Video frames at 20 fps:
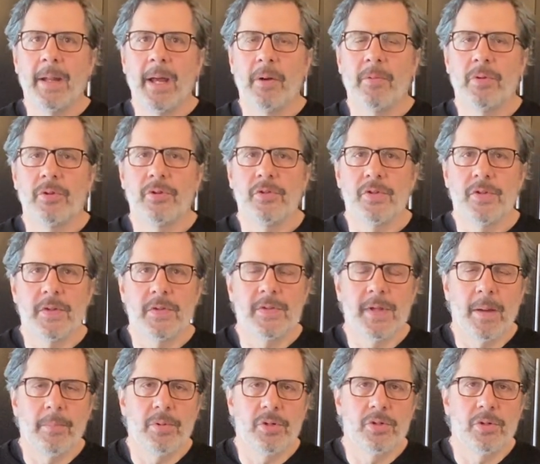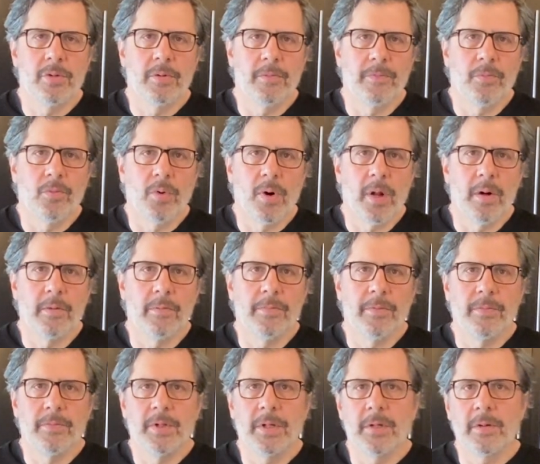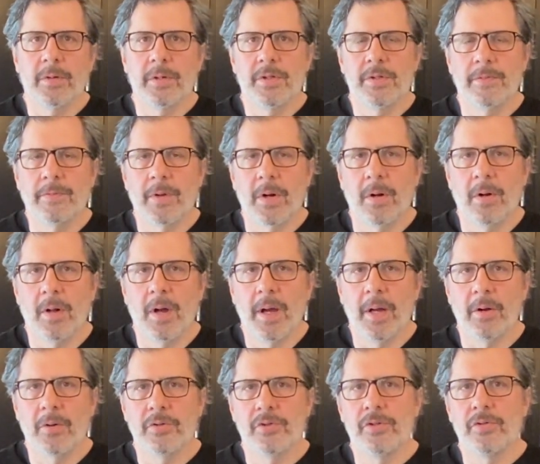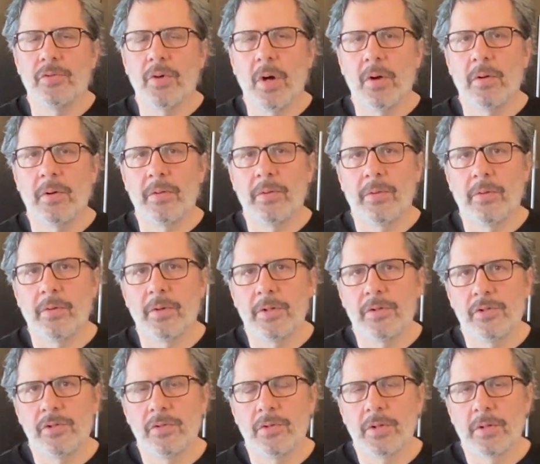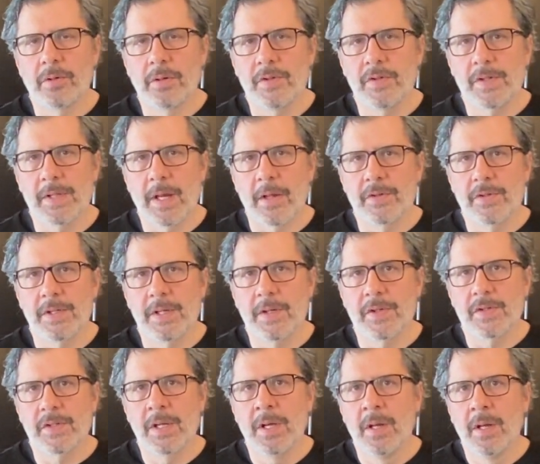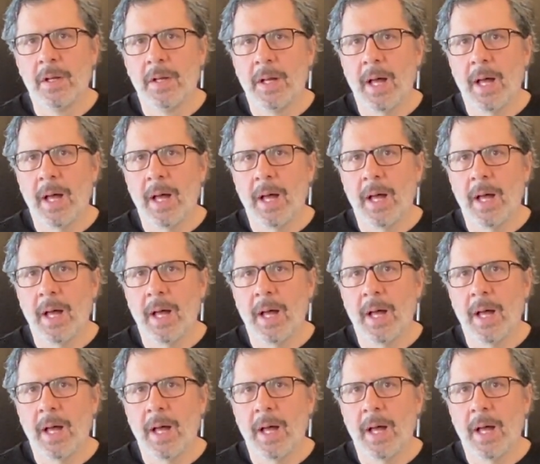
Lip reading: I reduce the temperature to 450 degrees Fahrenheit or 232 degrees Celsius.